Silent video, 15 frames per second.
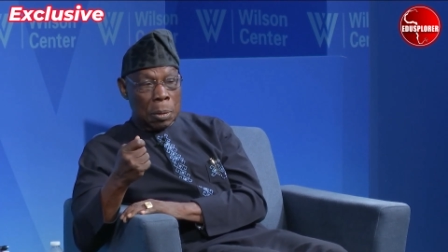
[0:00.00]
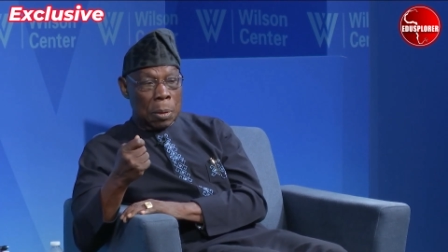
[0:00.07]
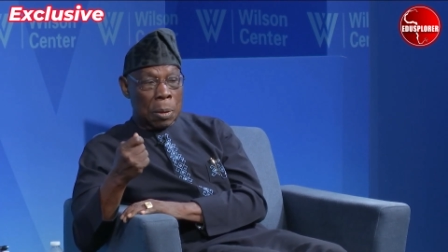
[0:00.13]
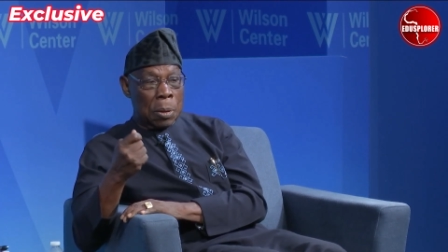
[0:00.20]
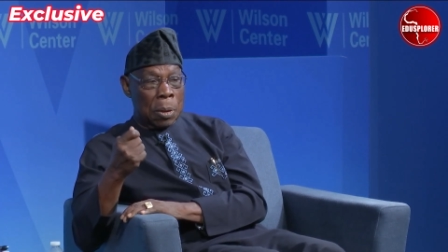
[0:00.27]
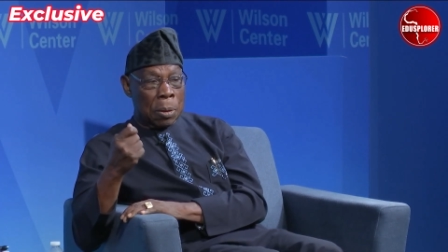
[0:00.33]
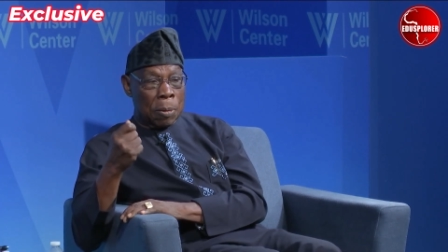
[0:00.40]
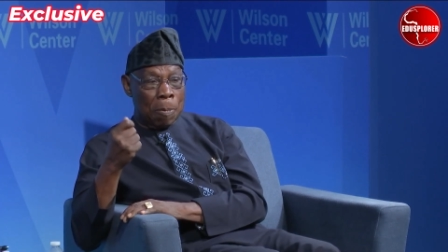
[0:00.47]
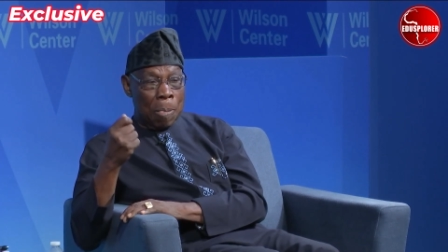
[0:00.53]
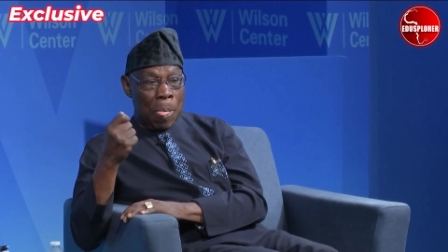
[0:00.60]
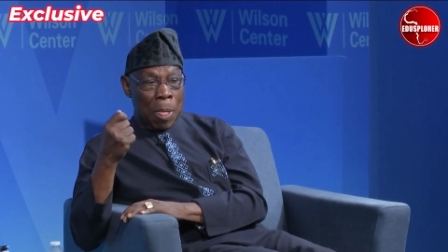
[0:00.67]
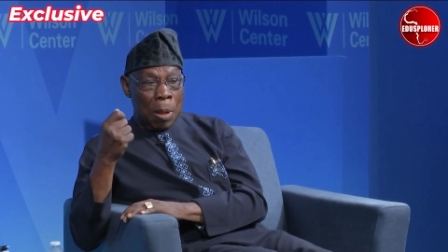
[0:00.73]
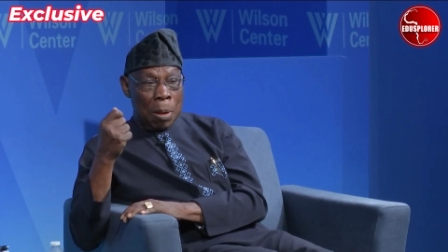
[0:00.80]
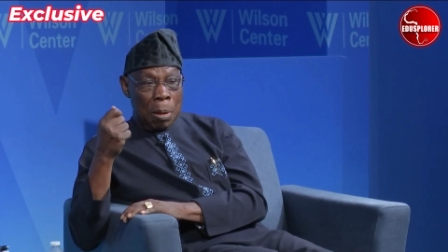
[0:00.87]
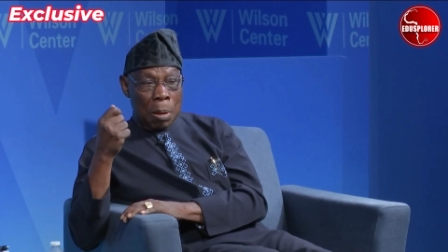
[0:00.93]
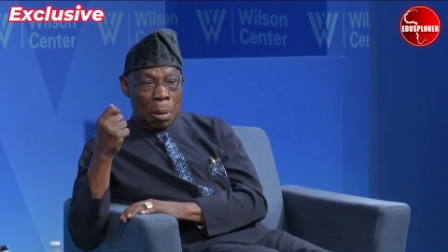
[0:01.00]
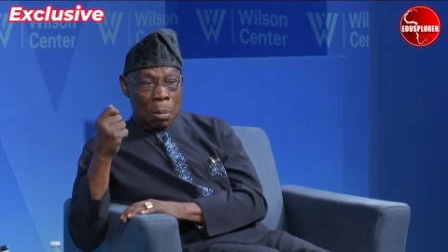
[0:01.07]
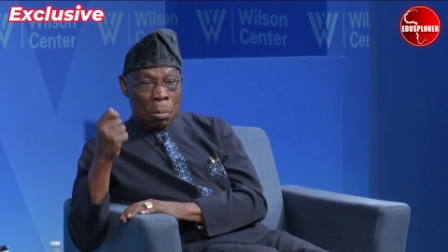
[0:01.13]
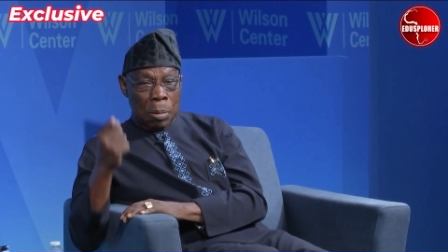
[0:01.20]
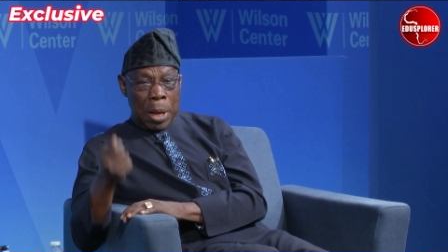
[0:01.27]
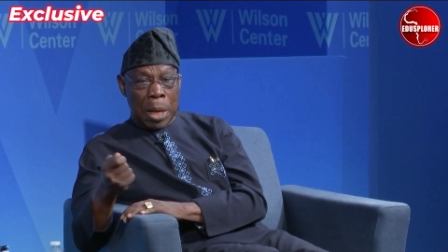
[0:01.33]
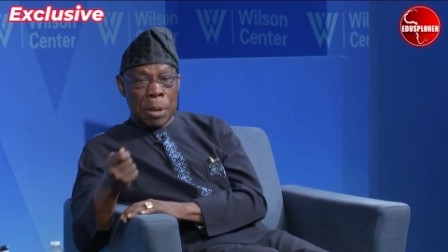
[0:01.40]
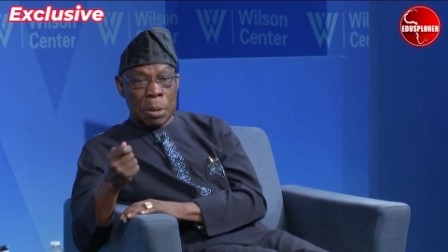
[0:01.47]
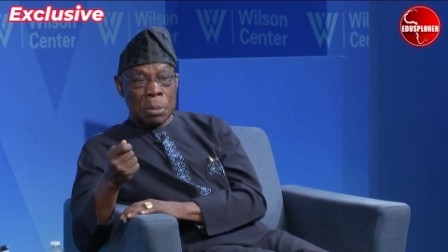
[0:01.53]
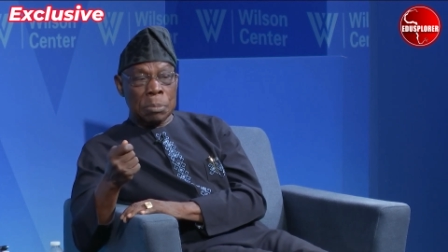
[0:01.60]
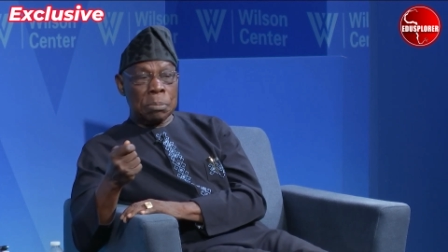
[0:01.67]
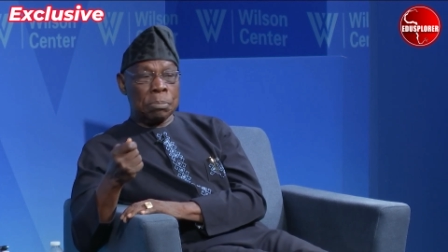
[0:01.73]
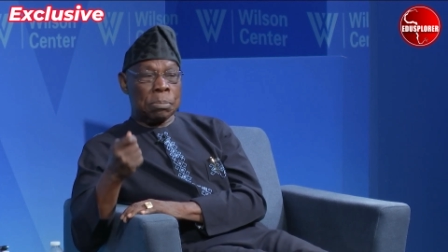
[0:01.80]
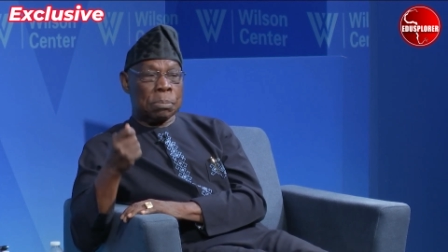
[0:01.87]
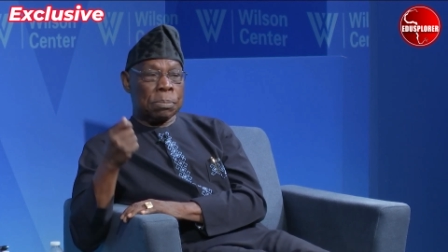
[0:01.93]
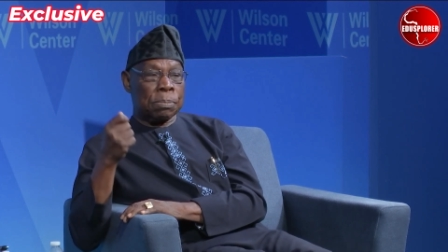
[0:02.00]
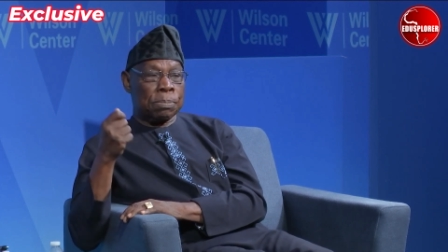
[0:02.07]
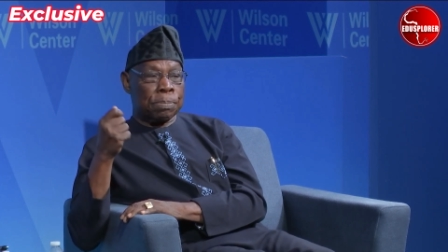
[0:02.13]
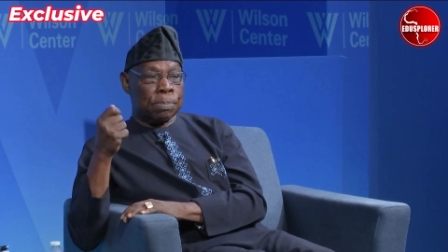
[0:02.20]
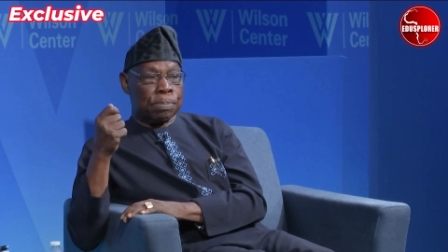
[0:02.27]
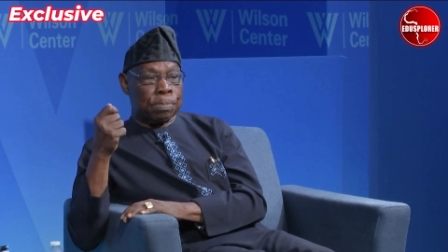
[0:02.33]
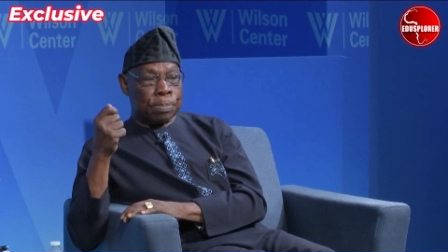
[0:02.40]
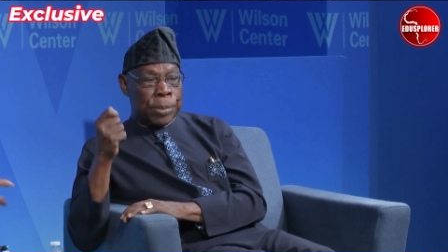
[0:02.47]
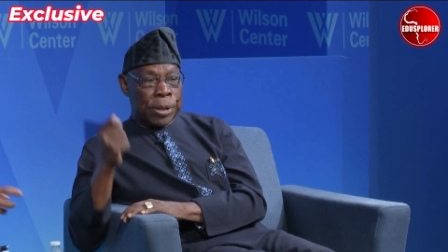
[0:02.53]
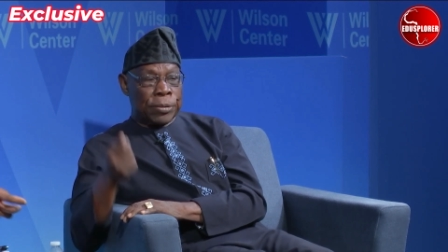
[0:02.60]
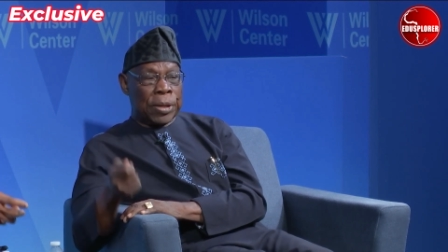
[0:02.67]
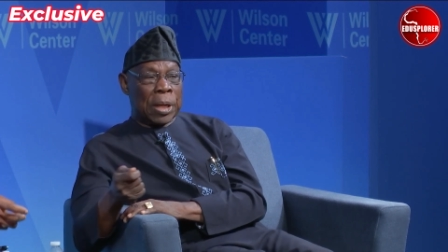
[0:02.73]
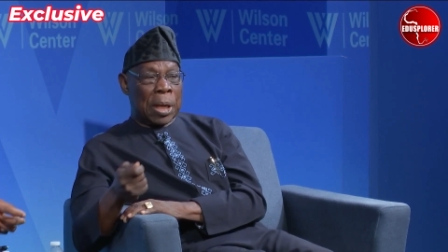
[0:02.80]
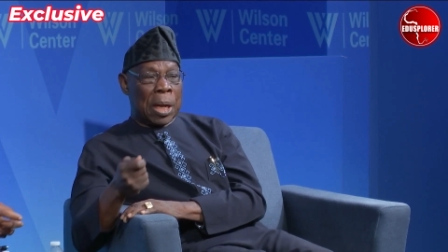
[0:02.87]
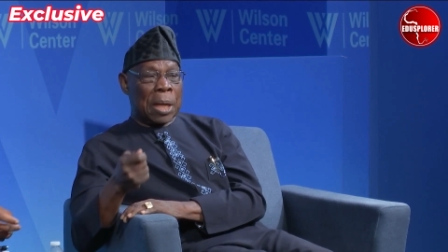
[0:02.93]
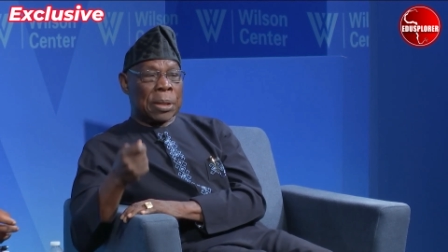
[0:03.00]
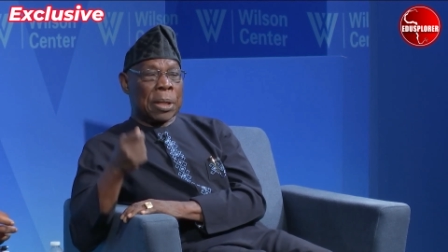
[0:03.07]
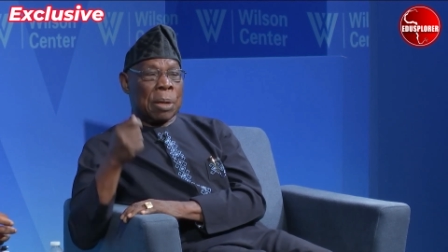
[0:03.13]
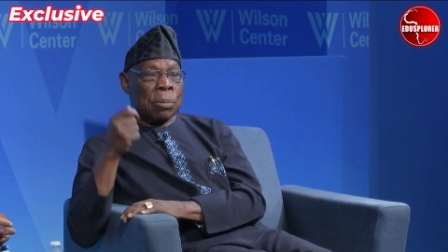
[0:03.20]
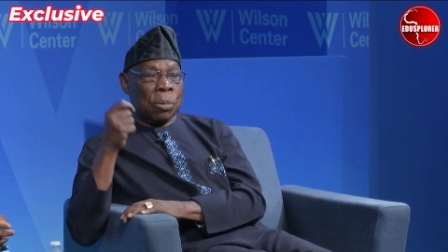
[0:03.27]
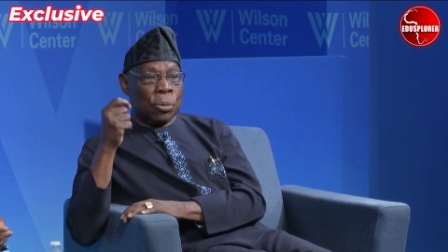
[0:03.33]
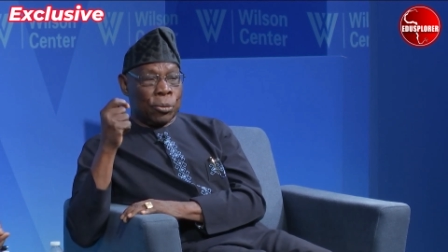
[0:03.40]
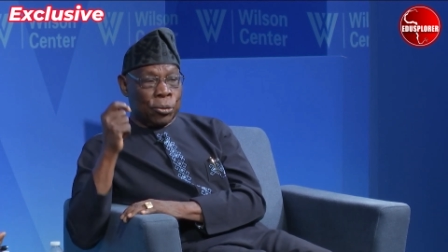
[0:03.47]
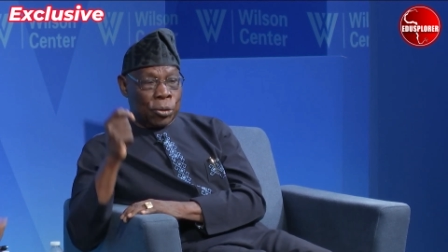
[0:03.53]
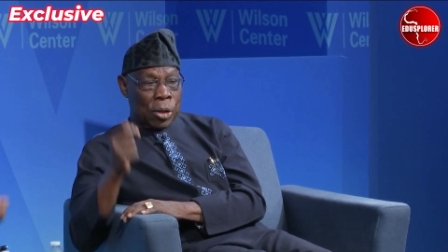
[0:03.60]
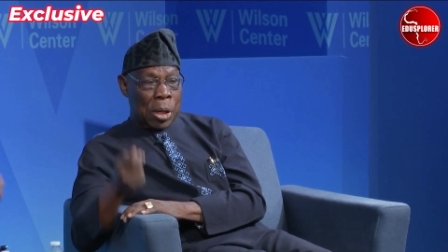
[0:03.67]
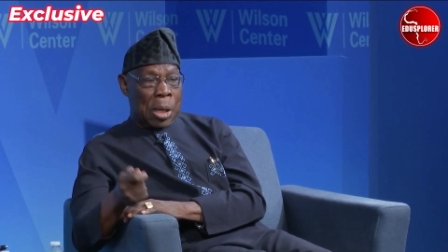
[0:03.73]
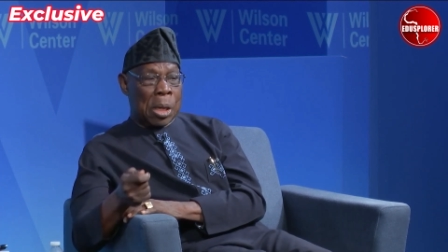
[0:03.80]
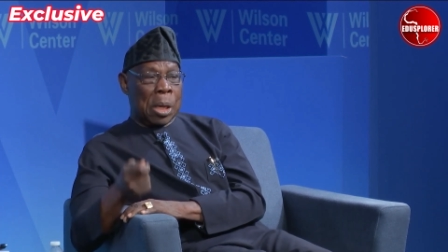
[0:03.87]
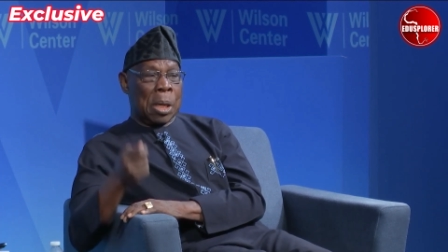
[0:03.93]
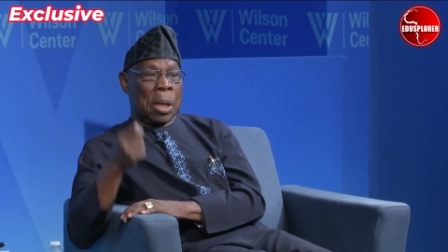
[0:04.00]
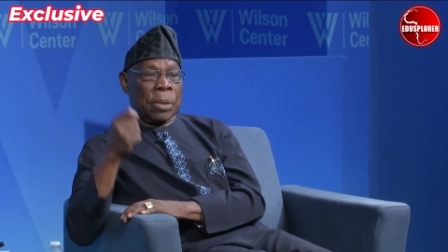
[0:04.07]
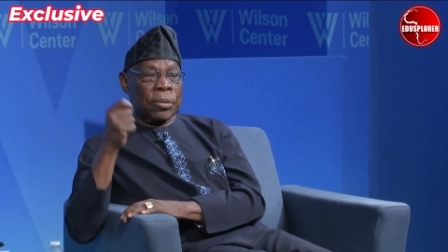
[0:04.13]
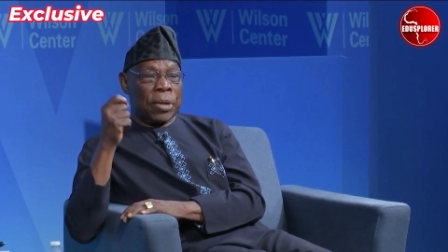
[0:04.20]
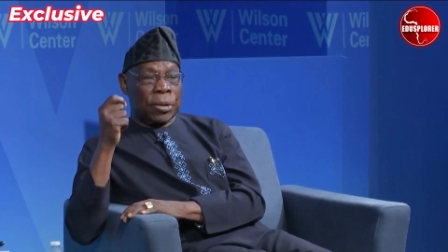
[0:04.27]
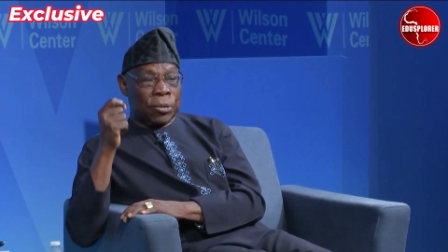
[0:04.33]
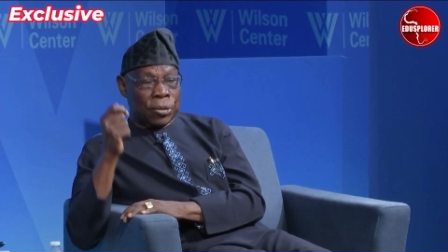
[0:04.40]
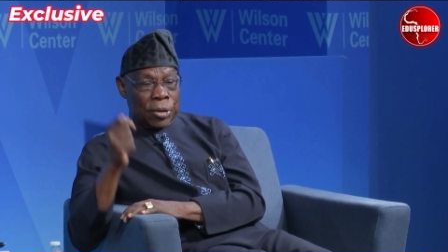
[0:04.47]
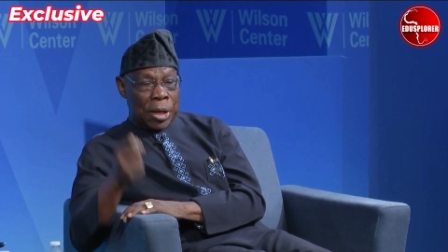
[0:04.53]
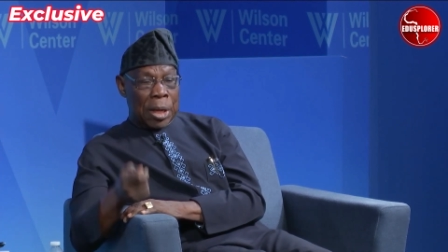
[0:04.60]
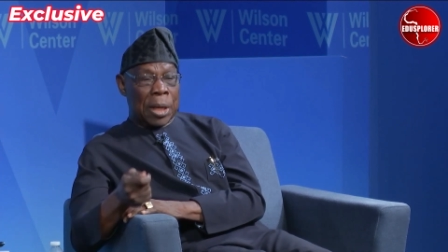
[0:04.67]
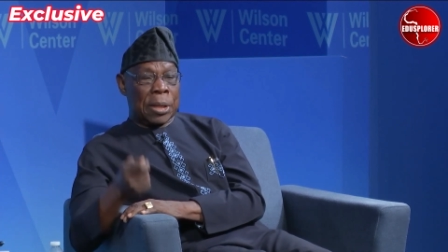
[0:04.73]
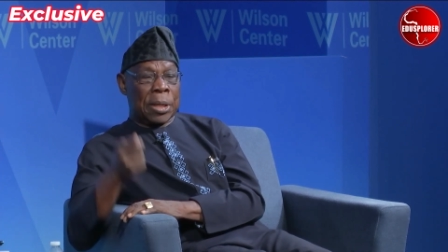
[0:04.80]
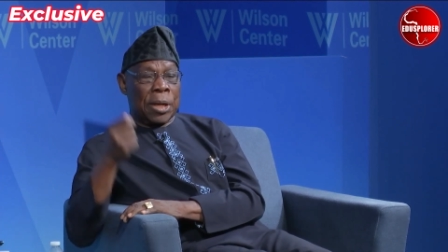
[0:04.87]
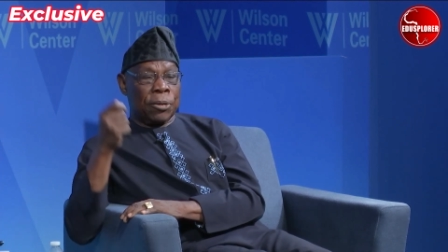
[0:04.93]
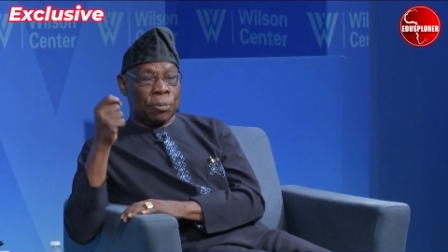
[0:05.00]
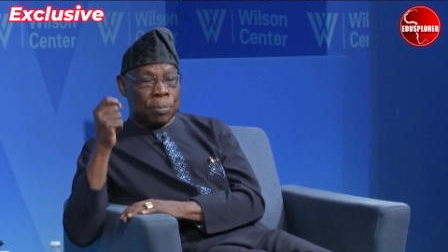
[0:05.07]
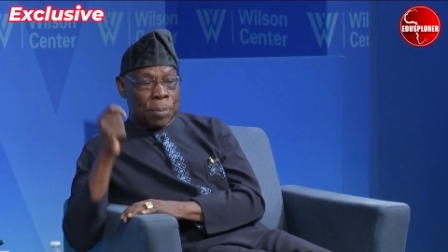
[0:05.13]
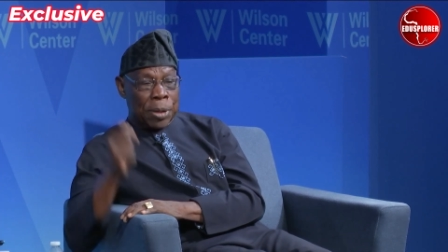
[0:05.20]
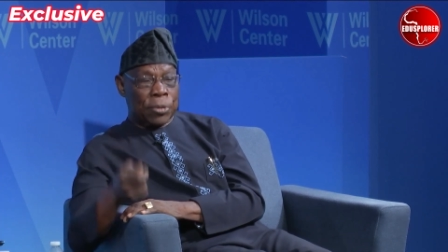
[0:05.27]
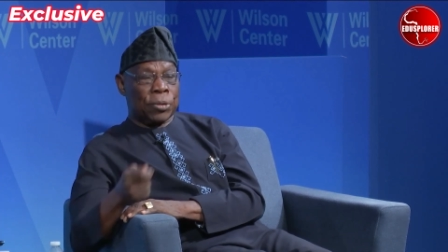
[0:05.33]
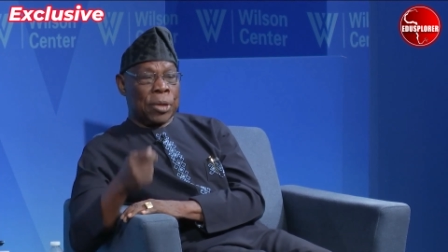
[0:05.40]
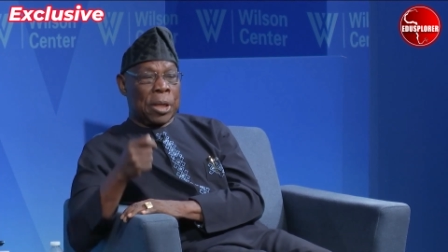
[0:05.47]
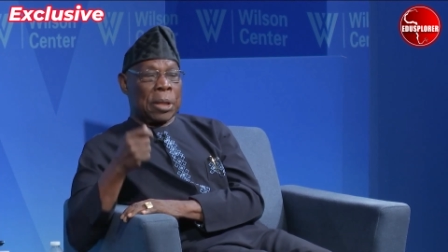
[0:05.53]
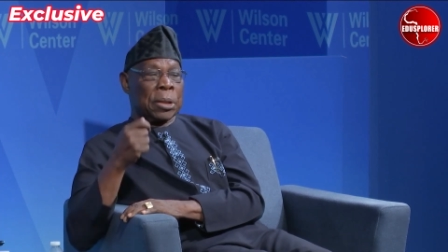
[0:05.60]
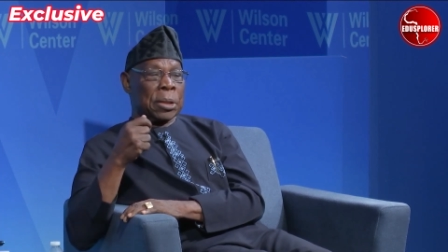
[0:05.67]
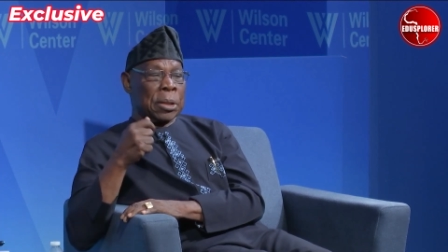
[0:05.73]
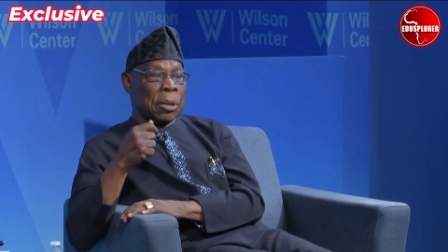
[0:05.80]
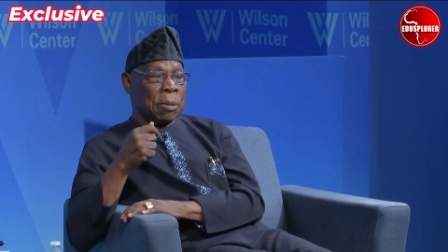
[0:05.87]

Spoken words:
Look, when President Carter was here, as I said, as president,